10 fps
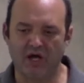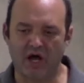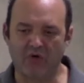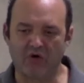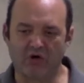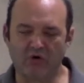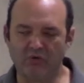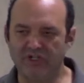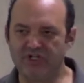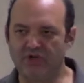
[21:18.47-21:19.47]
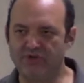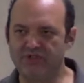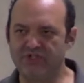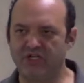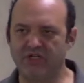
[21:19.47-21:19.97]
our original
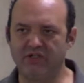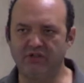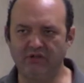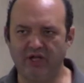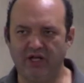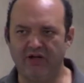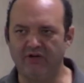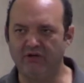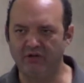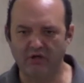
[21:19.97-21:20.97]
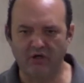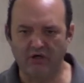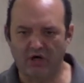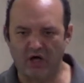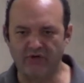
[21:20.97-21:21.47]
sin and
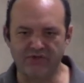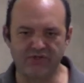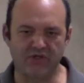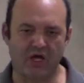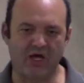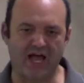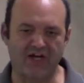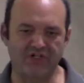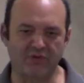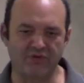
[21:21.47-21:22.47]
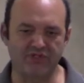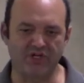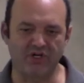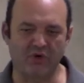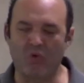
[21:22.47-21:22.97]
other uh, actual
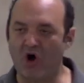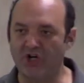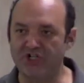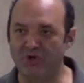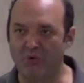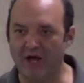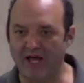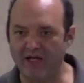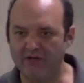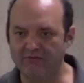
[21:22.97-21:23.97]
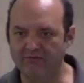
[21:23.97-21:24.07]
sin are washed away.